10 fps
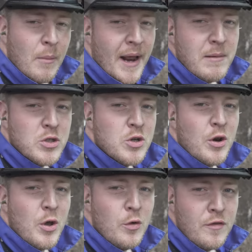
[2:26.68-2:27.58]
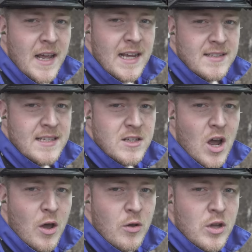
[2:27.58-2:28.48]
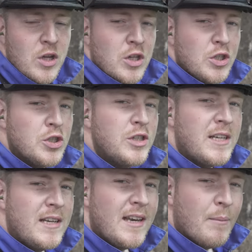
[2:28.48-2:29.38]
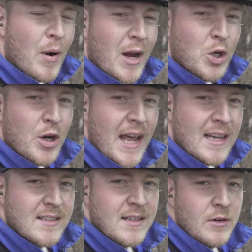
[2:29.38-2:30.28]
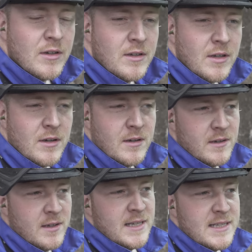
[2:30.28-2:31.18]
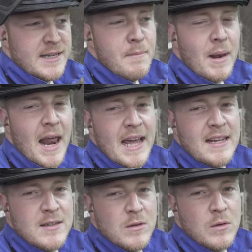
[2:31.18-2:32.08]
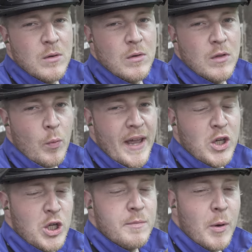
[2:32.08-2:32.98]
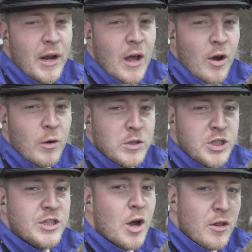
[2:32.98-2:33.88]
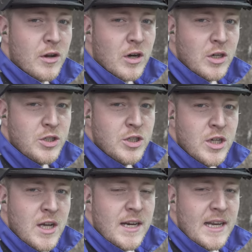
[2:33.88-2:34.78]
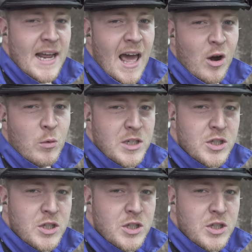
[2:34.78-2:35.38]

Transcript: But I'm just going to hoof test this cow, just to pressure test to symbolise the weight she's putting on it when she's out of the crush, to tell her